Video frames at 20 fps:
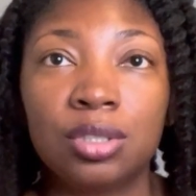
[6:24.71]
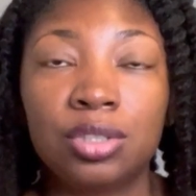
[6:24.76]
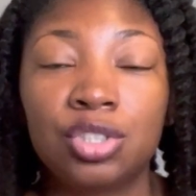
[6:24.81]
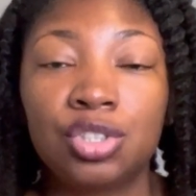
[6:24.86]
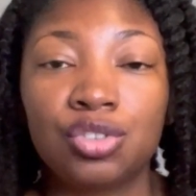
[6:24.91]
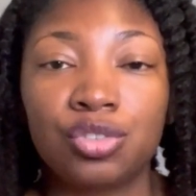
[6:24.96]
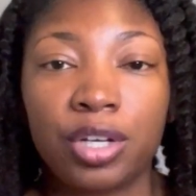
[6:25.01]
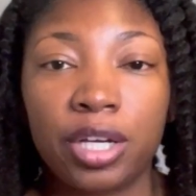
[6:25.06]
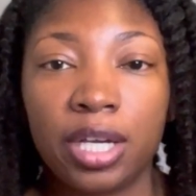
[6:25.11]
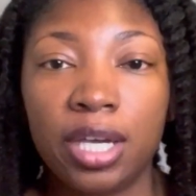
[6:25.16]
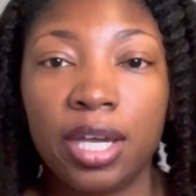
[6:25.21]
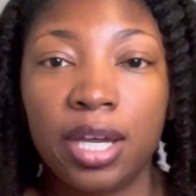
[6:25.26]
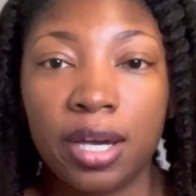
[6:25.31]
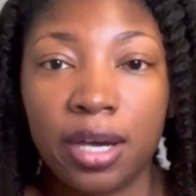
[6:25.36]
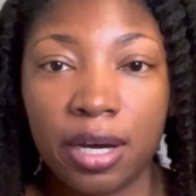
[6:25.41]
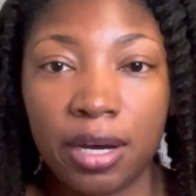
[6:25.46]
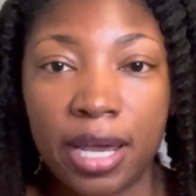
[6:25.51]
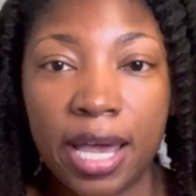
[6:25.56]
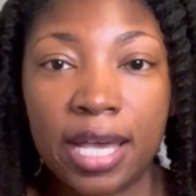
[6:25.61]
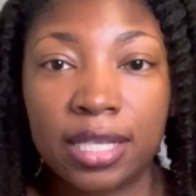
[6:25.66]
straight
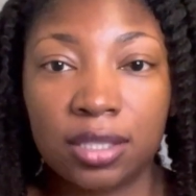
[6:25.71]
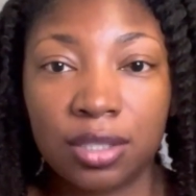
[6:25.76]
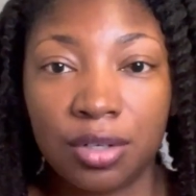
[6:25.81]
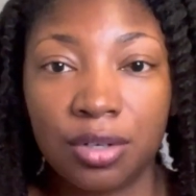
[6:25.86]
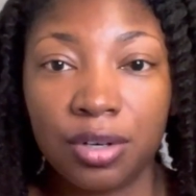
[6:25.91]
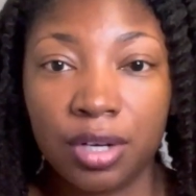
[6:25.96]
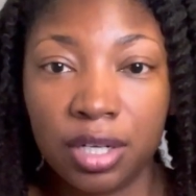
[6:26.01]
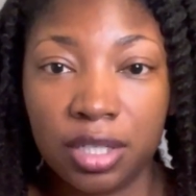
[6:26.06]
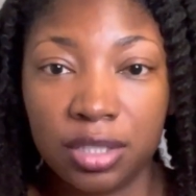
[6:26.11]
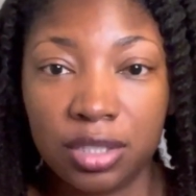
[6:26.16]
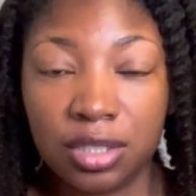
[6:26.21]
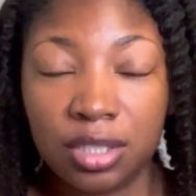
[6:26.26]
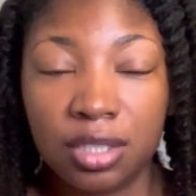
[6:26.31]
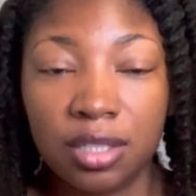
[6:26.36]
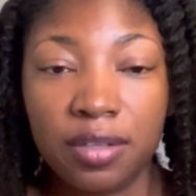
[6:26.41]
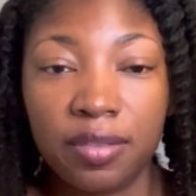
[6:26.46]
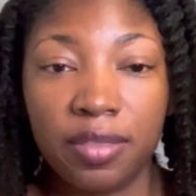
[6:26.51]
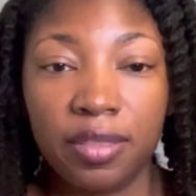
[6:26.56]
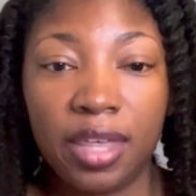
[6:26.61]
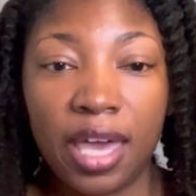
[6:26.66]
hair as a crutch,
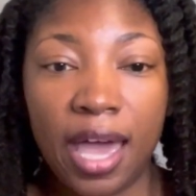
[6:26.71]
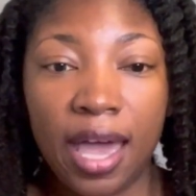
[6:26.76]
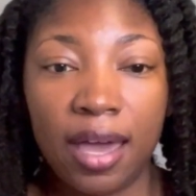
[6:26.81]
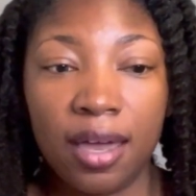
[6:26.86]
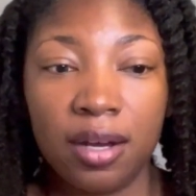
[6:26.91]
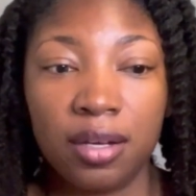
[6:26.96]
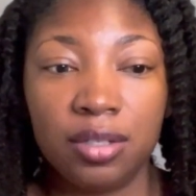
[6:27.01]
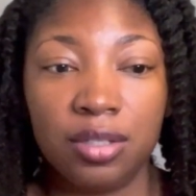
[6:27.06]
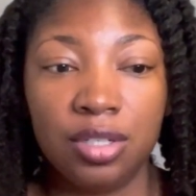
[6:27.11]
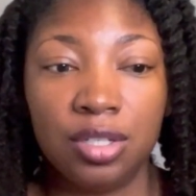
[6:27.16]
that,